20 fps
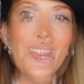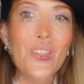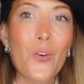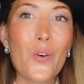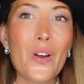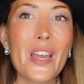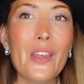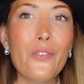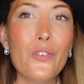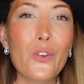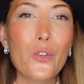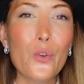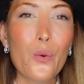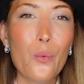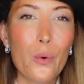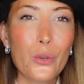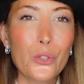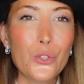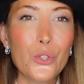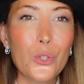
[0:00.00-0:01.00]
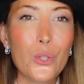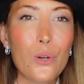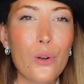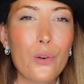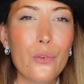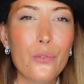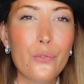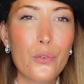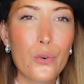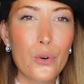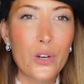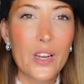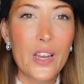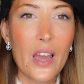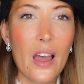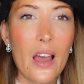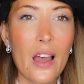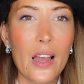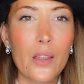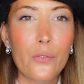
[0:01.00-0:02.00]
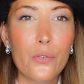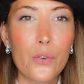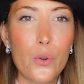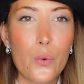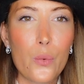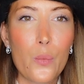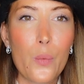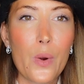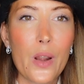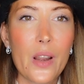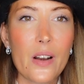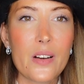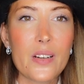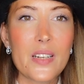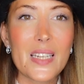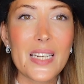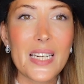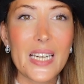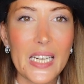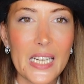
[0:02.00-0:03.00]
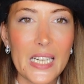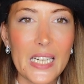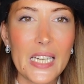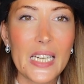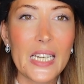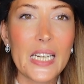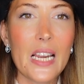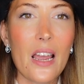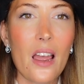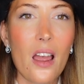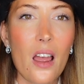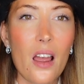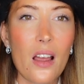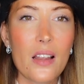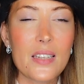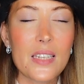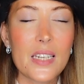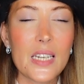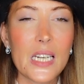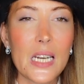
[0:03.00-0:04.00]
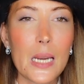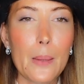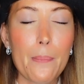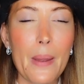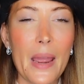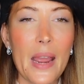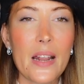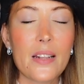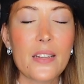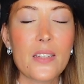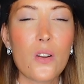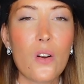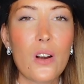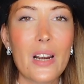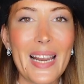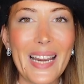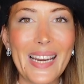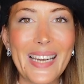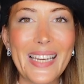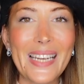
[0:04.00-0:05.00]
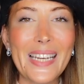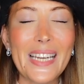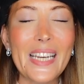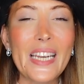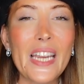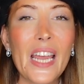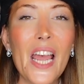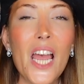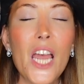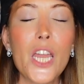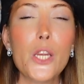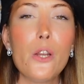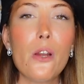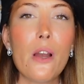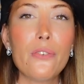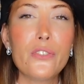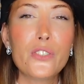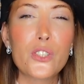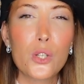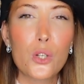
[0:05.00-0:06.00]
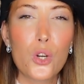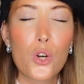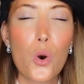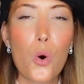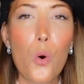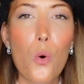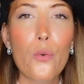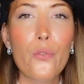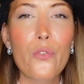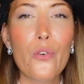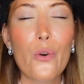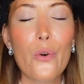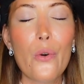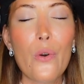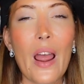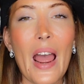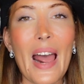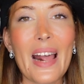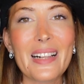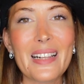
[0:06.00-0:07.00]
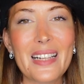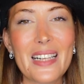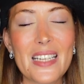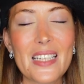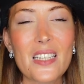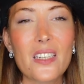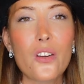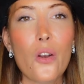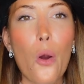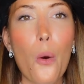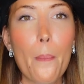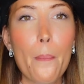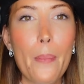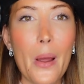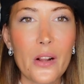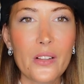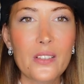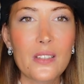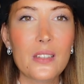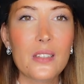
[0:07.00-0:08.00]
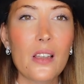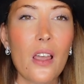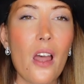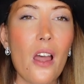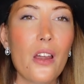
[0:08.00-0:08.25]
So if you don't want to look vulgar, if you wear skinny skinny pants or leggings, you have to cover at least your butt.